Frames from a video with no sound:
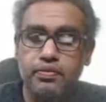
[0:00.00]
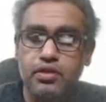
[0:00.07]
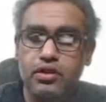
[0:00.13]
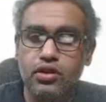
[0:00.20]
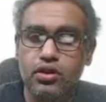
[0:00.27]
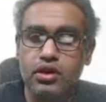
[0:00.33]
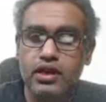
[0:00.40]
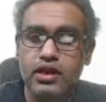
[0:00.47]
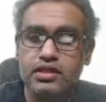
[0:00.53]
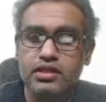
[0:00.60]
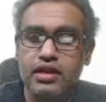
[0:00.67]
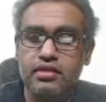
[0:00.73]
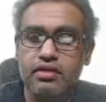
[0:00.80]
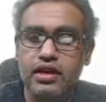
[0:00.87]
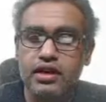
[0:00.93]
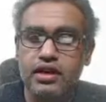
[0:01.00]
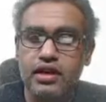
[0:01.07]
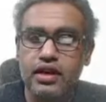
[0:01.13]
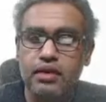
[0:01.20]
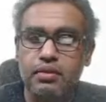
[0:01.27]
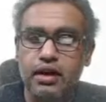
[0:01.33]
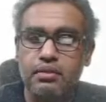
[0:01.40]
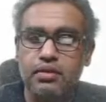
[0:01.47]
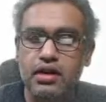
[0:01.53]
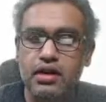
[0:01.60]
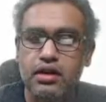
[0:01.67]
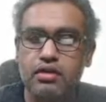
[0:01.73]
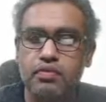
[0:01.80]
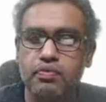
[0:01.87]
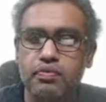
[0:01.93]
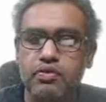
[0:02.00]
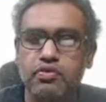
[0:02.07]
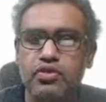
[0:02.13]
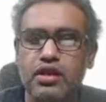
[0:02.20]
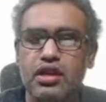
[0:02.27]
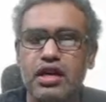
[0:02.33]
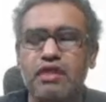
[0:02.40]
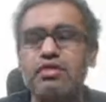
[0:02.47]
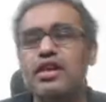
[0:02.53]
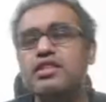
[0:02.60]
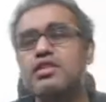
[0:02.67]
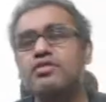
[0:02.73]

Though it is a ventral rami, but for the convention